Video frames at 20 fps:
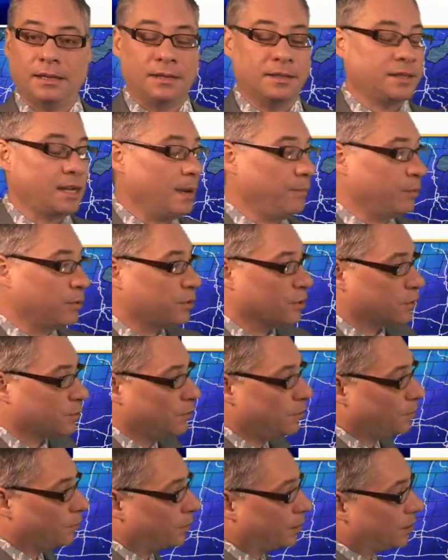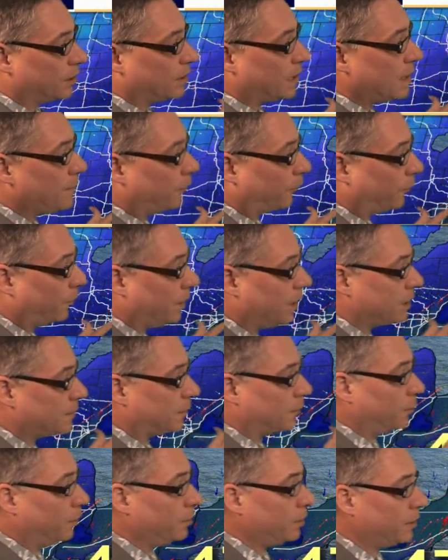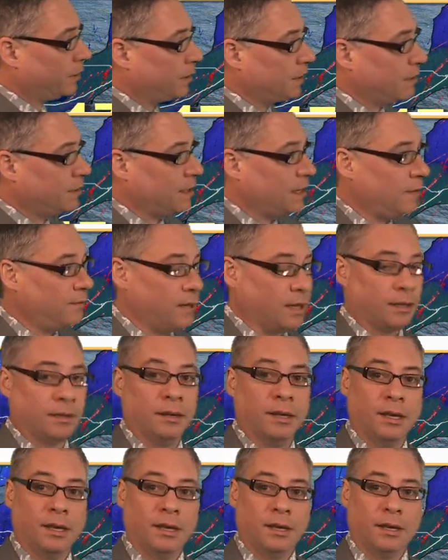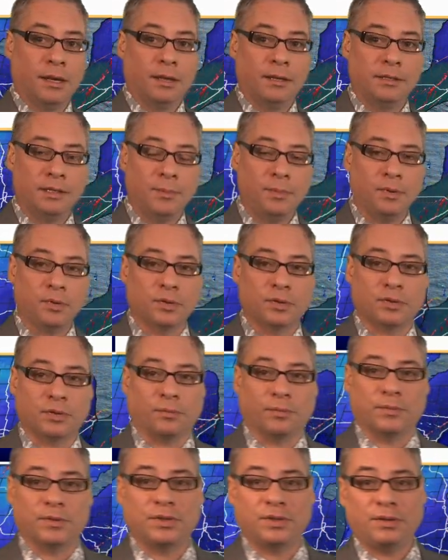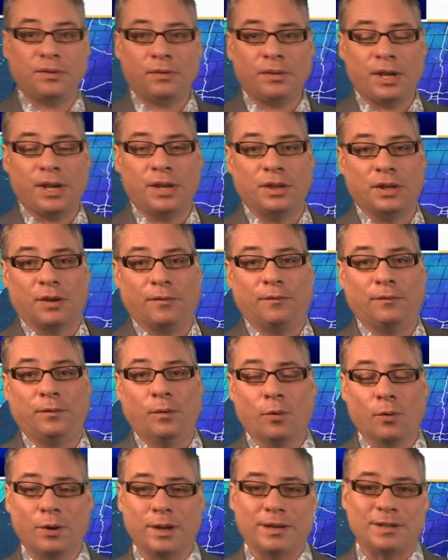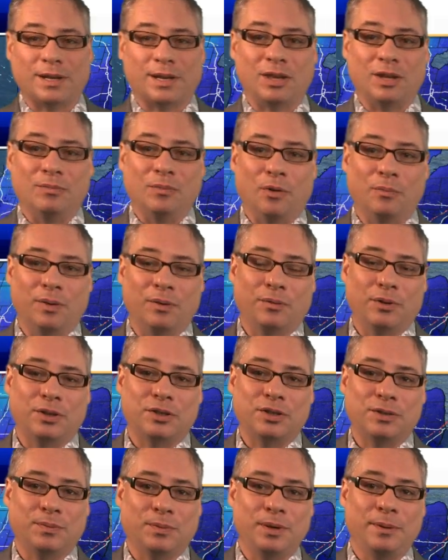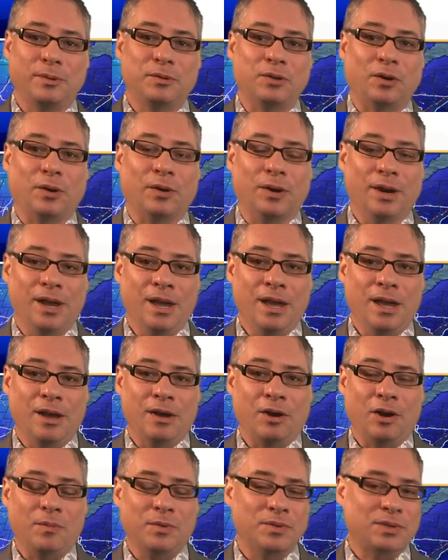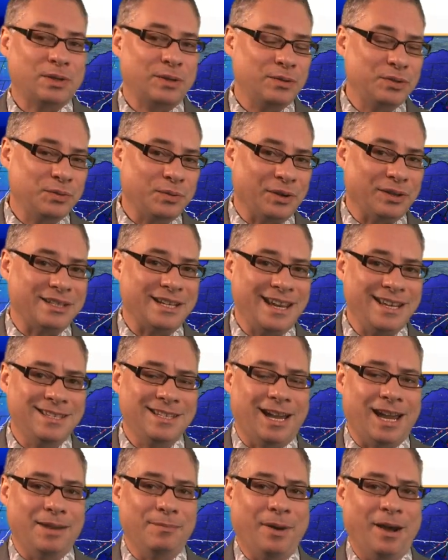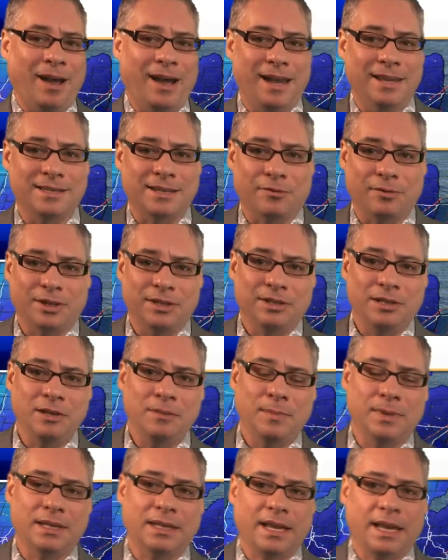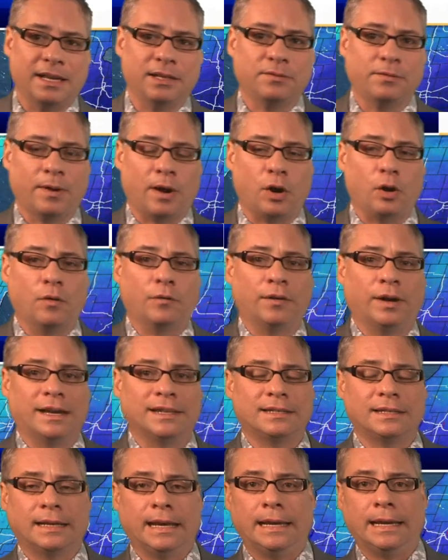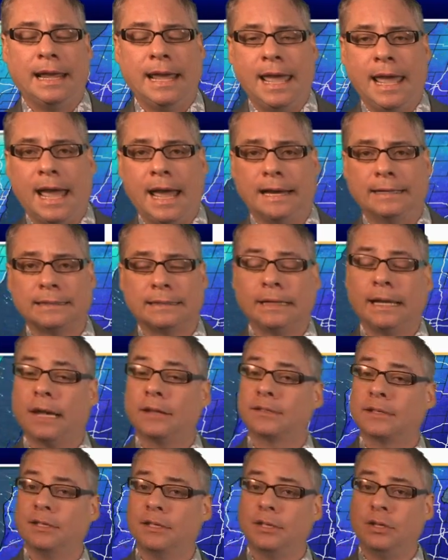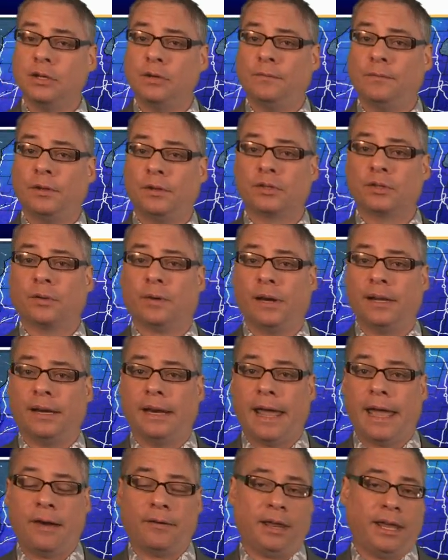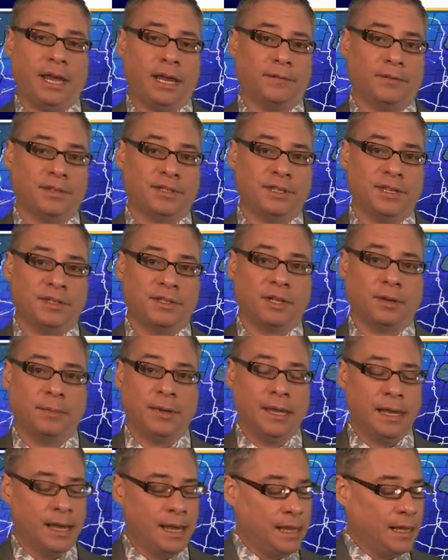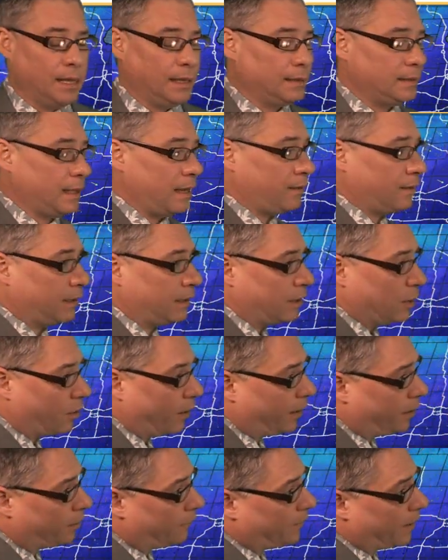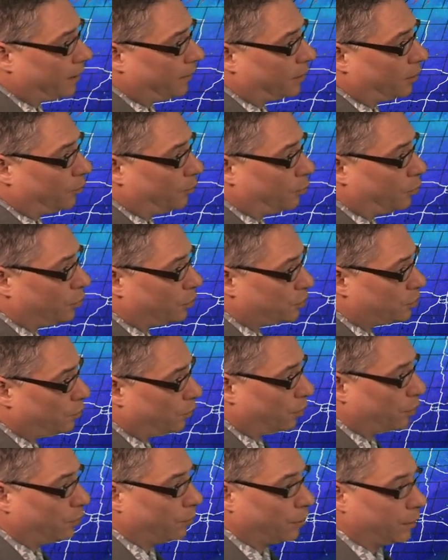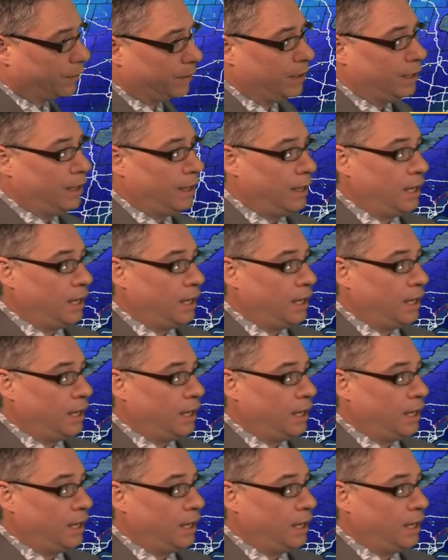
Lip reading: These temperatures, we were in a deep freeze, but look at this evening. Temperatures are still in the 40s at the moment, which is pretty much our almost close to our daytime highs. That will continue to be the case throughout overnight tonight as clouds continue to filter on and out ahead of a system that's out in the Ohio Valley. That will push to our north.